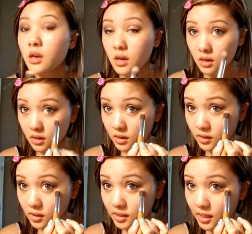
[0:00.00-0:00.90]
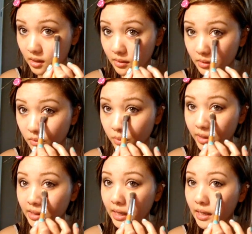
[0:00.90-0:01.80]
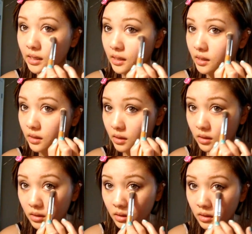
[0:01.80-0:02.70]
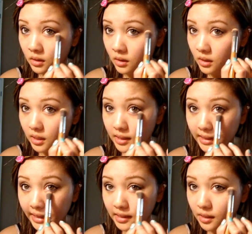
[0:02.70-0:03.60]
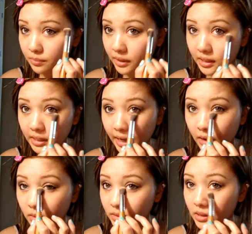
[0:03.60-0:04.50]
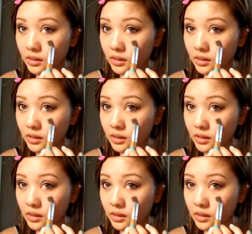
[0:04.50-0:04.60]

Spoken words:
And I just kind of work that in and lightly blend it out.